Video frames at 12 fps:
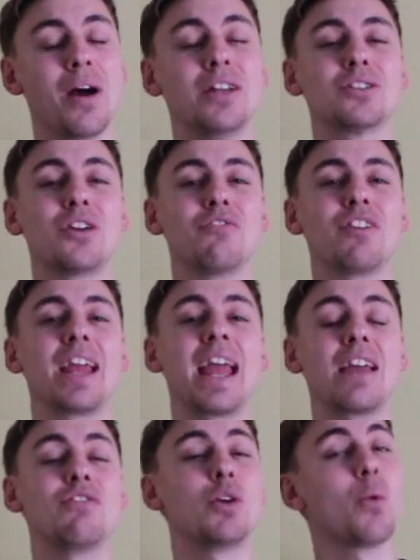And don't forget,
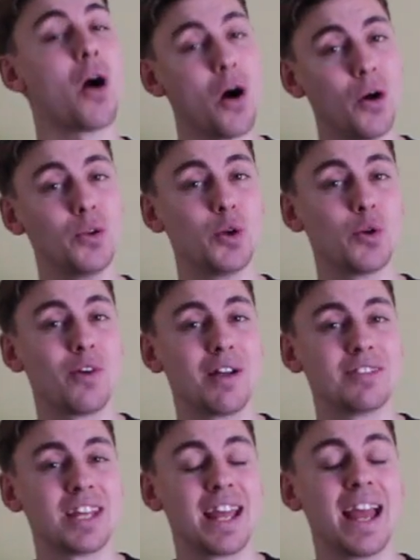if you are new
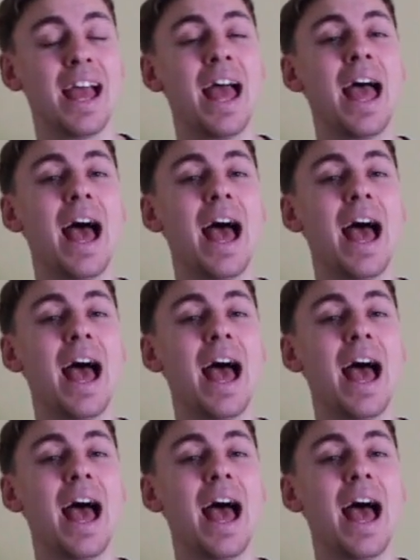around here